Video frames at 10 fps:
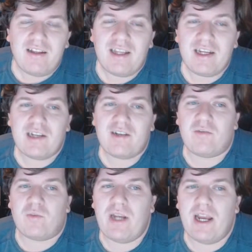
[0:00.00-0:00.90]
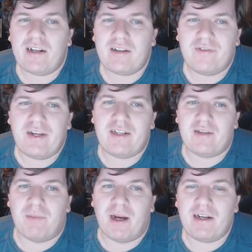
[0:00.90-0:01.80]
They can reactivate
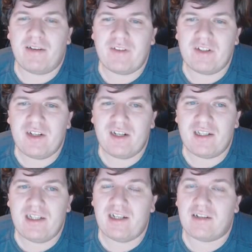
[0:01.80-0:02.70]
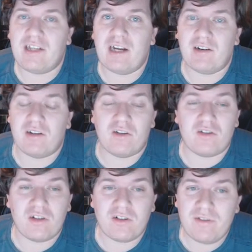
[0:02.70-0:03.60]
the mining facility that's down on the
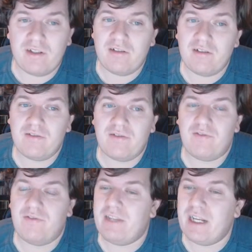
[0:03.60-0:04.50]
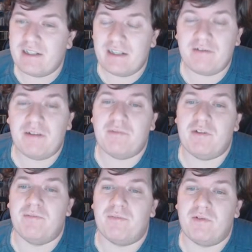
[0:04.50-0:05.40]
surface. That gives them
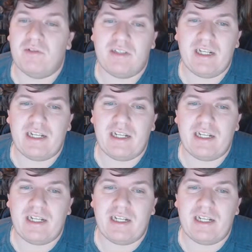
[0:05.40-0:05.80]
some steady